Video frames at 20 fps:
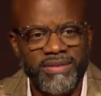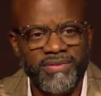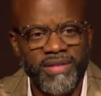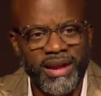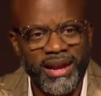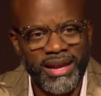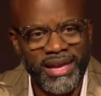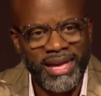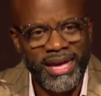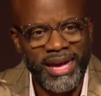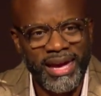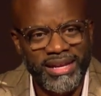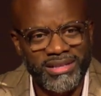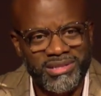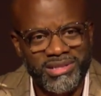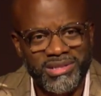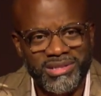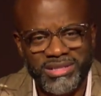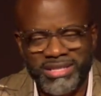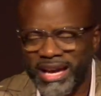that a
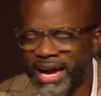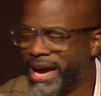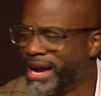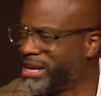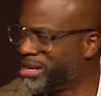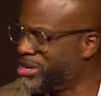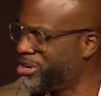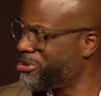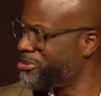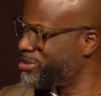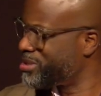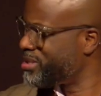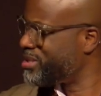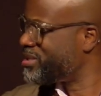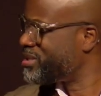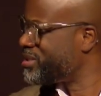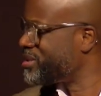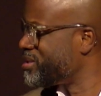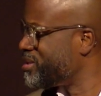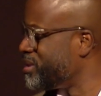cancer
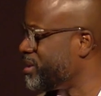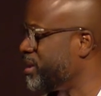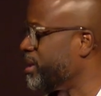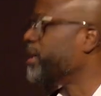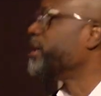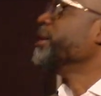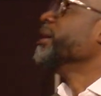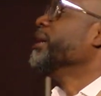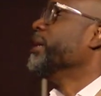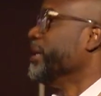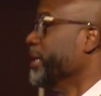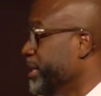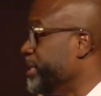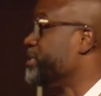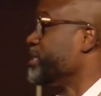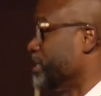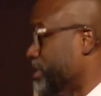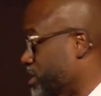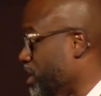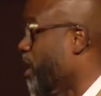diagnosis
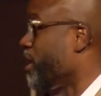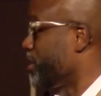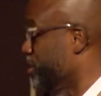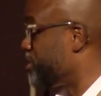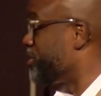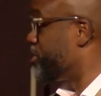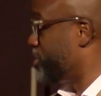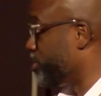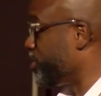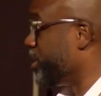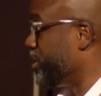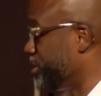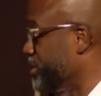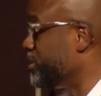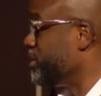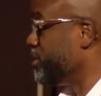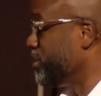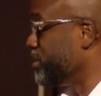is a dark situation.